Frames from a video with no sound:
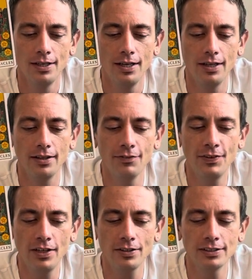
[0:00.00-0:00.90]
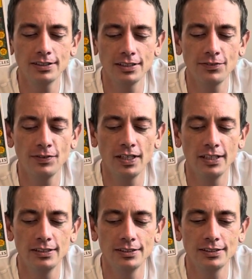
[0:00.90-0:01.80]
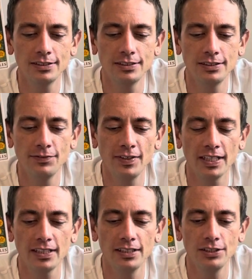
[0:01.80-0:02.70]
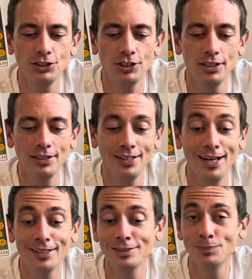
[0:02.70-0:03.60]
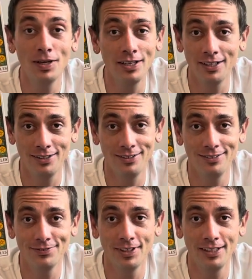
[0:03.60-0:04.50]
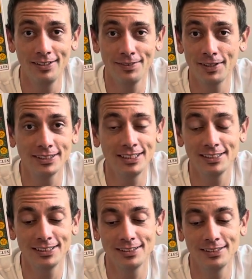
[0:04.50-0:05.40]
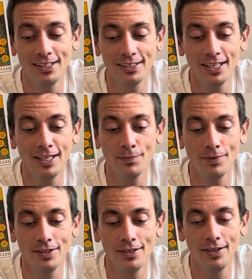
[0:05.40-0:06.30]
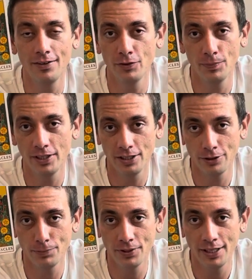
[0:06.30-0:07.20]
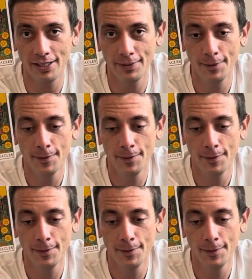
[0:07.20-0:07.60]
And the falcon signifies the fact that she has money, right? Because that's a game that not everybody could play.